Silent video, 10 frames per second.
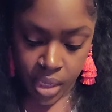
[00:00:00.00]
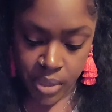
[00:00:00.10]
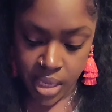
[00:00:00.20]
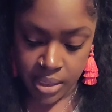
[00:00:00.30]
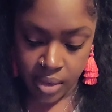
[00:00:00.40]

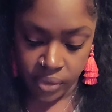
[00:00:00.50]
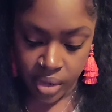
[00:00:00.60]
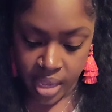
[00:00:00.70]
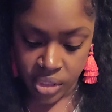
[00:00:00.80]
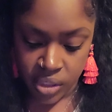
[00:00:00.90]
Because I feel
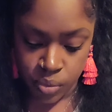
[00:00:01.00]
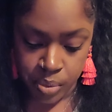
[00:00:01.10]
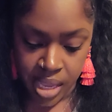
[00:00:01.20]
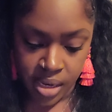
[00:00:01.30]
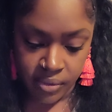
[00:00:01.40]
like just
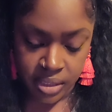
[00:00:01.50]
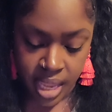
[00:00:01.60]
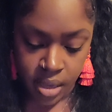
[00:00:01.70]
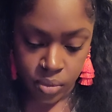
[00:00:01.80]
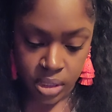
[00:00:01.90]
repetitive
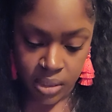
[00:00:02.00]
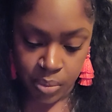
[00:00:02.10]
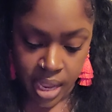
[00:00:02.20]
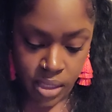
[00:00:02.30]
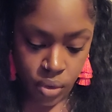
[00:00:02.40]
cycles is
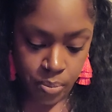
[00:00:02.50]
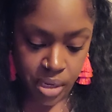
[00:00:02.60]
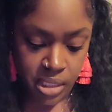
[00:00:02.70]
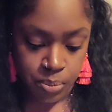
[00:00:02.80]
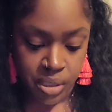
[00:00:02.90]
blocking your
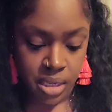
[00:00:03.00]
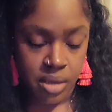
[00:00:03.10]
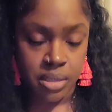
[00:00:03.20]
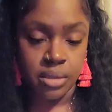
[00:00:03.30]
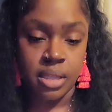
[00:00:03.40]
abundance. But
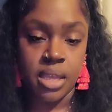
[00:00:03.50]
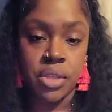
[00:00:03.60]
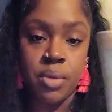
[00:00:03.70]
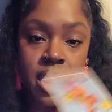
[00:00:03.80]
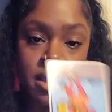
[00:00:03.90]
here's the thing.
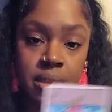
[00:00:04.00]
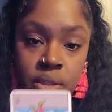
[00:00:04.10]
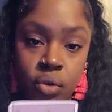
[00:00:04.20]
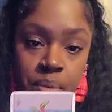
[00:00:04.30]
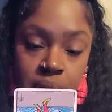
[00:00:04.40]
You had the
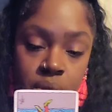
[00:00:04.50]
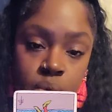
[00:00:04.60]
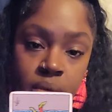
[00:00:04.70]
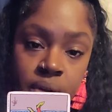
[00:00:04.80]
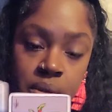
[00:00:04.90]
Two of Pentacles
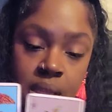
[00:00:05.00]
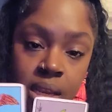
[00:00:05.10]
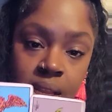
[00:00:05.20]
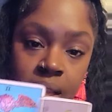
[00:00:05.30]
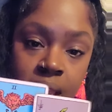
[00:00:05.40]
in reverse
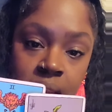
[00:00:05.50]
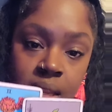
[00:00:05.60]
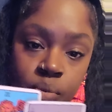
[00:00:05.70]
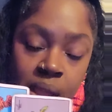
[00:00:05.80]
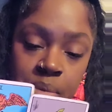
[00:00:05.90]
and it
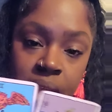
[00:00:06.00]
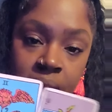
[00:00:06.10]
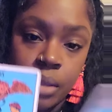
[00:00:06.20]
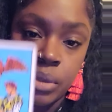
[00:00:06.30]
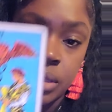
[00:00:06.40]
ended right behind it